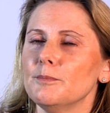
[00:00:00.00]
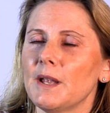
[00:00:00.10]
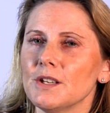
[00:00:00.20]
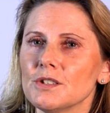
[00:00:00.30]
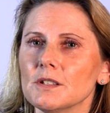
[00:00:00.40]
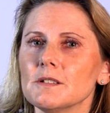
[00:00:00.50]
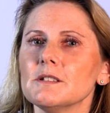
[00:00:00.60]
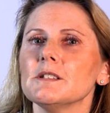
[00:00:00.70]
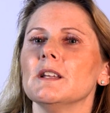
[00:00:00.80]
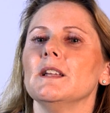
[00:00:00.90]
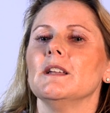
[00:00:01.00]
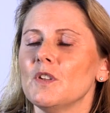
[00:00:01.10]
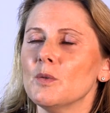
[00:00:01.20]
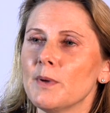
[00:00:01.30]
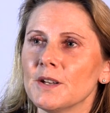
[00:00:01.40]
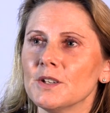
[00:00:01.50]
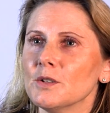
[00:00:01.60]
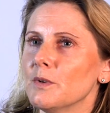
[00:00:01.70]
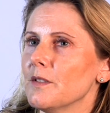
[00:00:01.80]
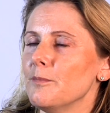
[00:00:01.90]
patients feel
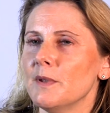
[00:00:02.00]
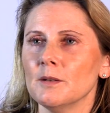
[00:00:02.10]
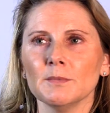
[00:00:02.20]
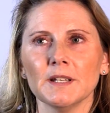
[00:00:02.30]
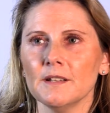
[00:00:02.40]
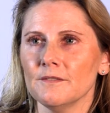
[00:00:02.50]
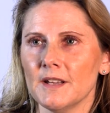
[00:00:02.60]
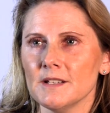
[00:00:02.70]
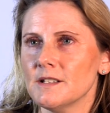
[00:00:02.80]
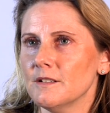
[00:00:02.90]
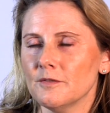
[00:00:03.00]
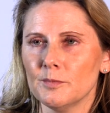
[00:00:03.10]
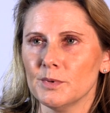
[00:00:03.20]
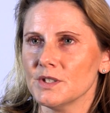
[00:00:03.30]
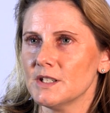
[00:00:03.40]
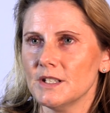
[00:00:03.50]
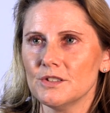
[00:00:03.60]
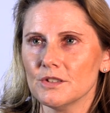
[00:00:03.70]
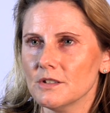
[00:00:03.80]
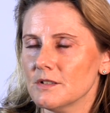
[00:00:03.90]
better with minimally invasive
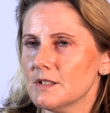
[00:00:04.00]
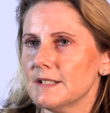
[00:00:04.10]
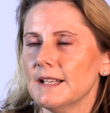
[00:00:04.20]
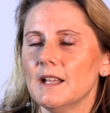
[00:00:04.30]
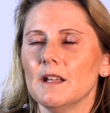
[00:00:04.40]
procedures.